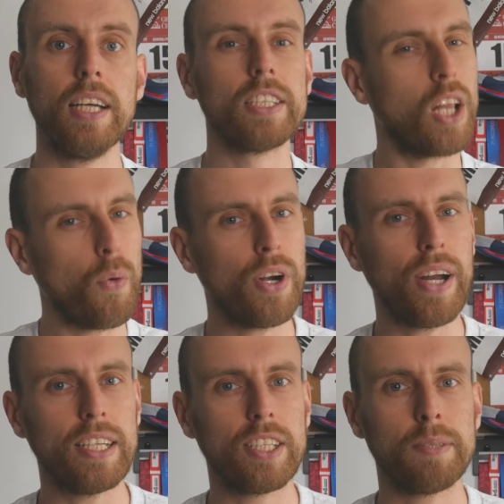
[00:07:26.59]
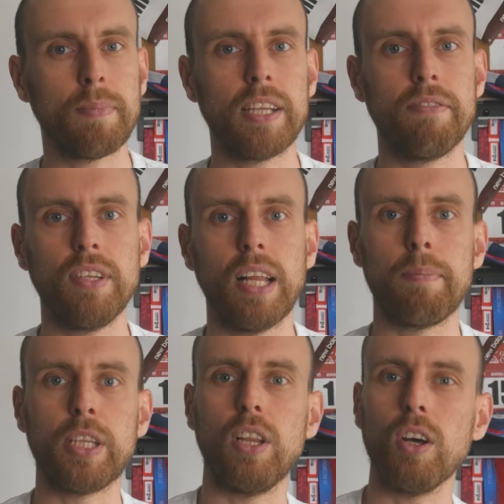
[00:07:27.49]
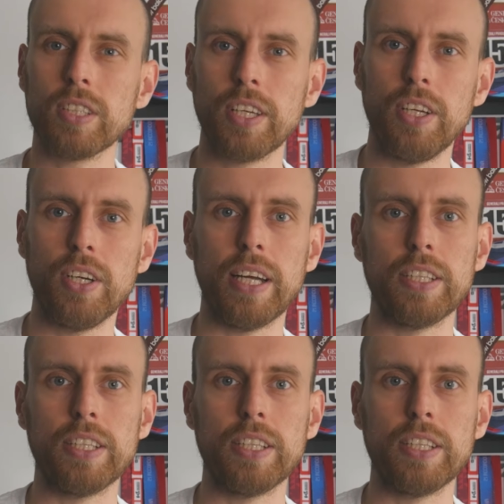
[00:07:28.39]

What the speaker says: Slower runners might feel a bit lost here,